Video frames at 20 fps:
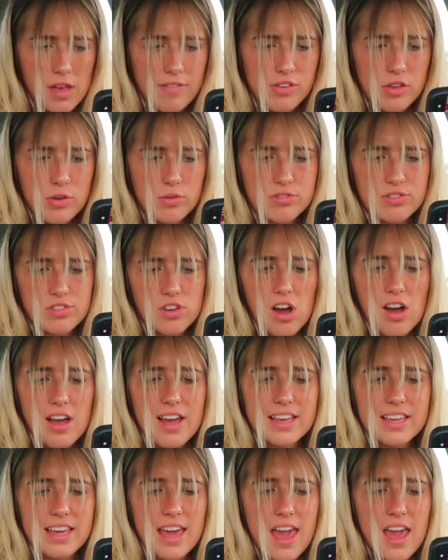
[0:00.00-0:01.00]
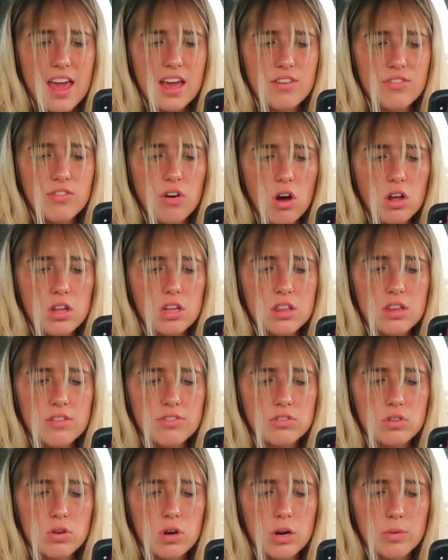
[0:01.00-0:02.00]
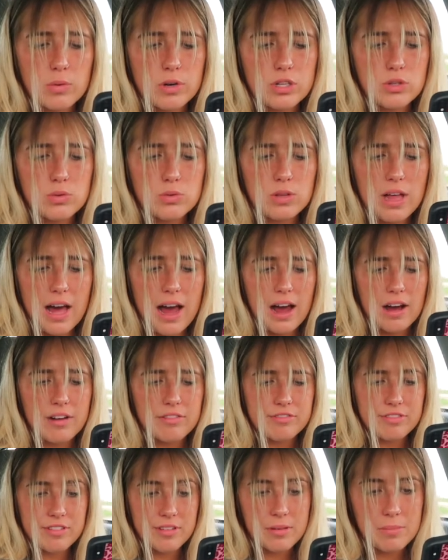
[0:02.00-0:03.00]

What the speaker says: If you saw a cake fall on the floor, would you laugh?